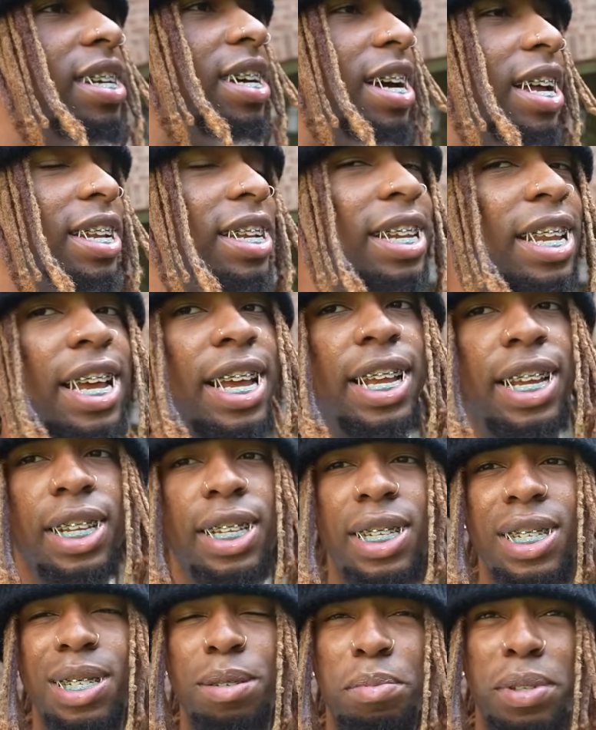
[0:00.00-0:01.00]
The other day,
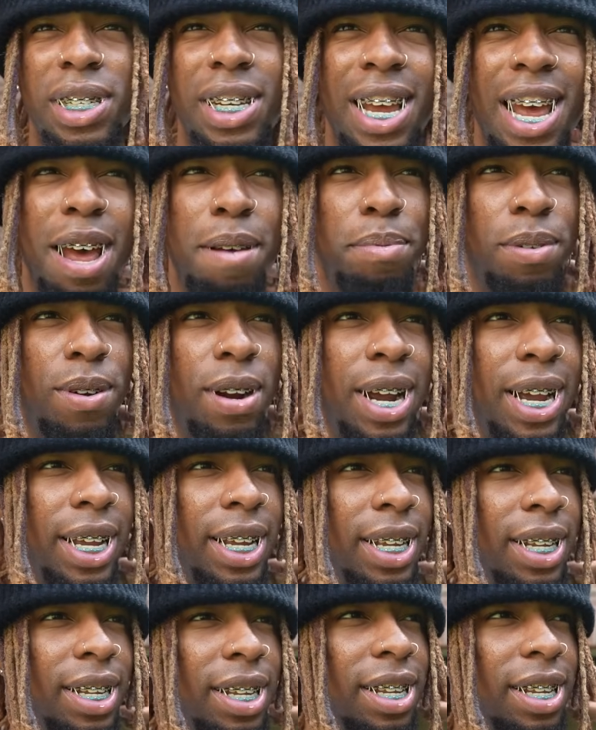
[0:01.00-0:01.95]
some shit happened, right?